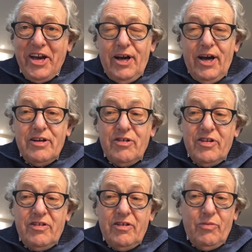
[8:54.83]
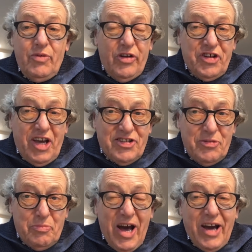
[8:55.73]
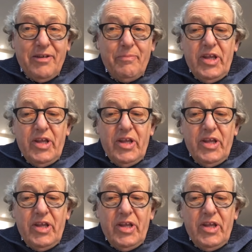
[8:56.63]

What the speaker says: and we've got to get it back.